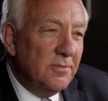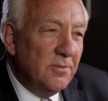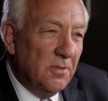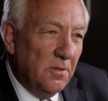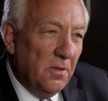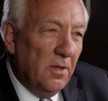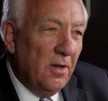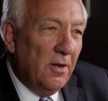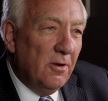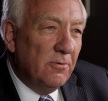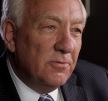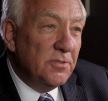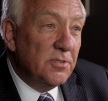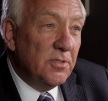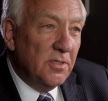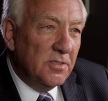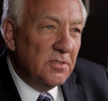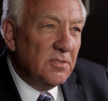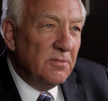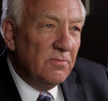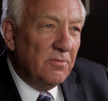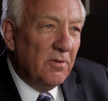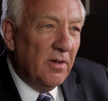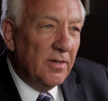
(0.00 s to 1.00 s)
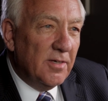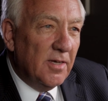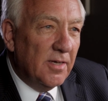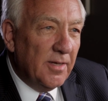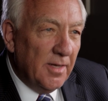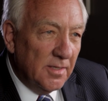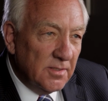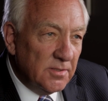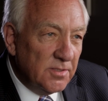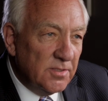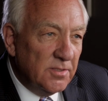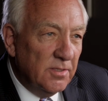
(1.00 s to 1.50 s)
Dallaire was testifying
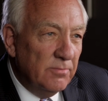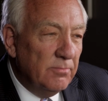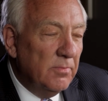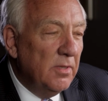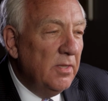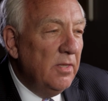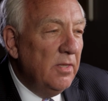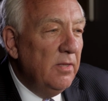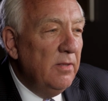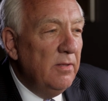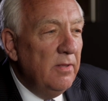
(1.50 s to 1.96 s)
against him